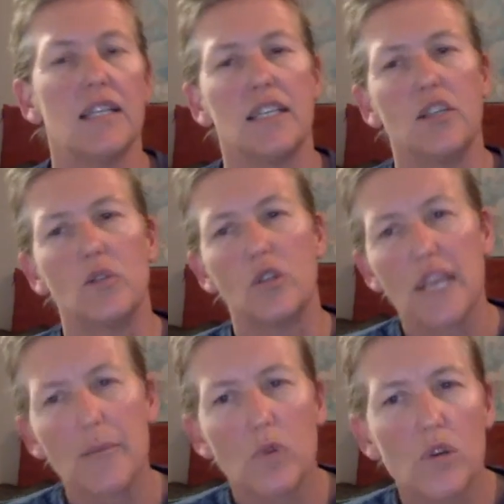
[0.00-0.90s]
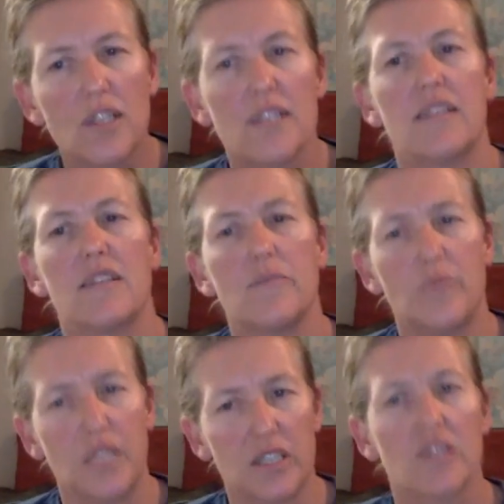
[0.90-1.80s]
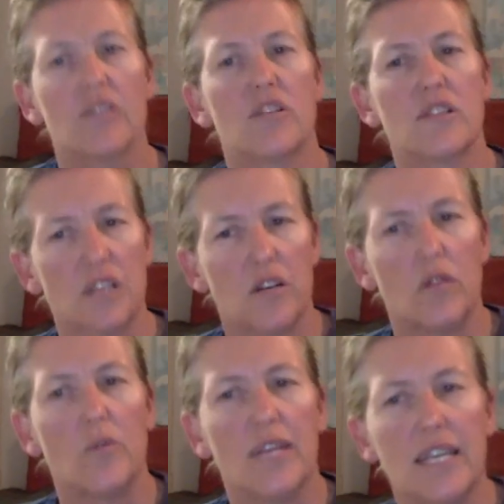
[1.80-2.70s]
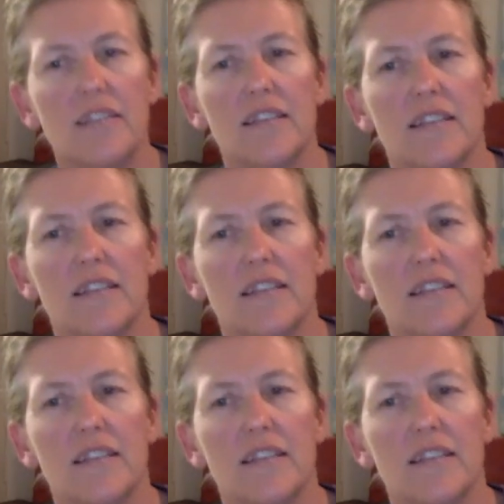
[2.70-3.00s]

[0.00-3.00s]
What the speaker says: You'll get more consistent pictures on a slower wing,